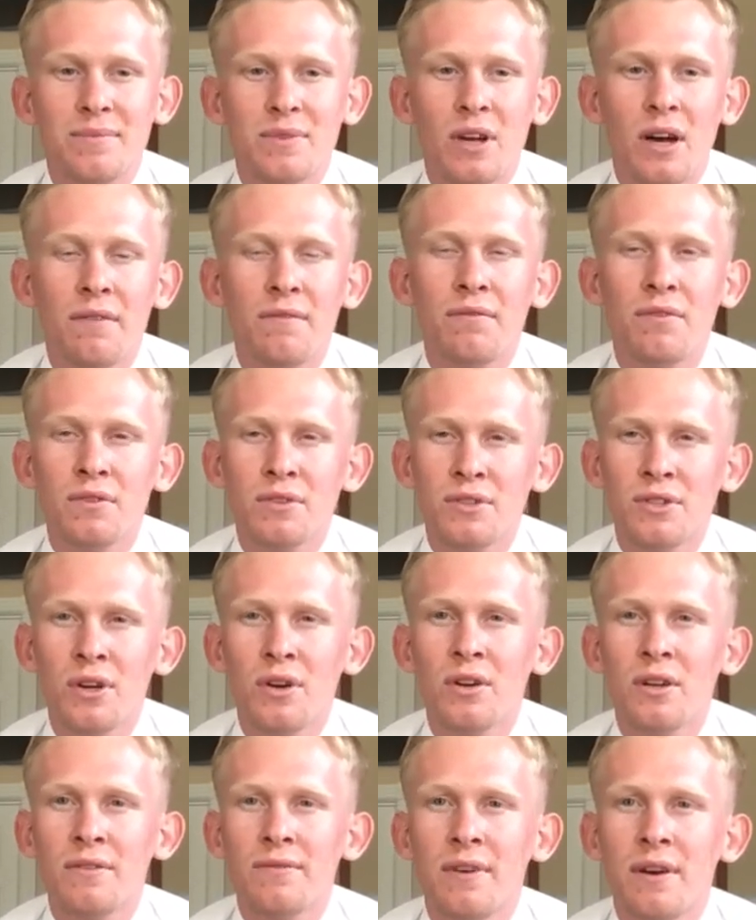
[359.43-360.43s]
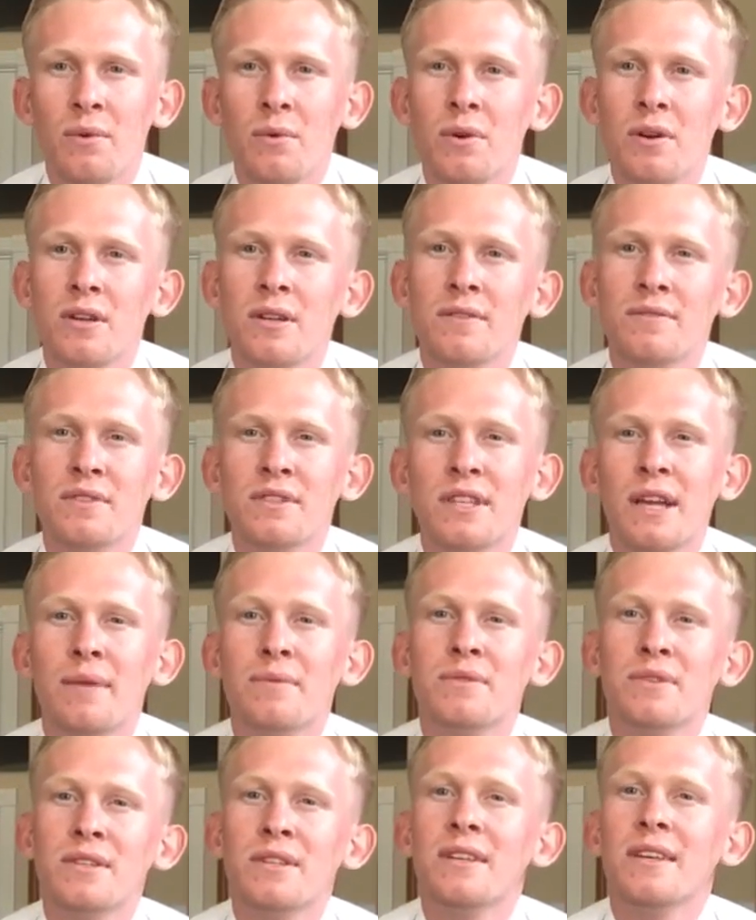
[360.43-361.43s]
comfort zone, if I wouldn't have
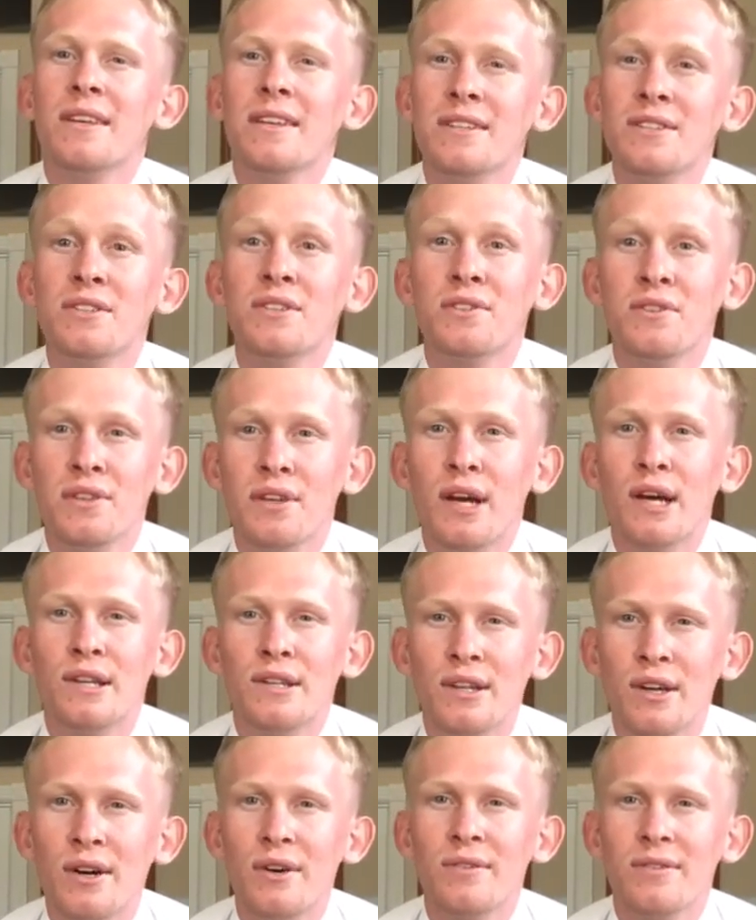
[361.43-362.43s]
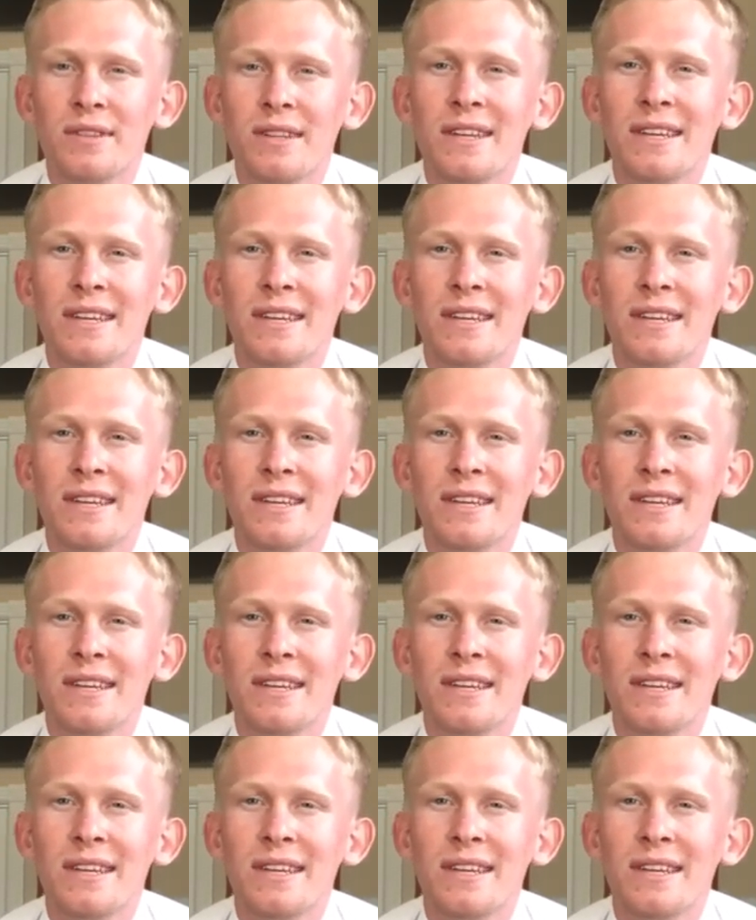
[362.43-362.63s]
stepped into the unknown,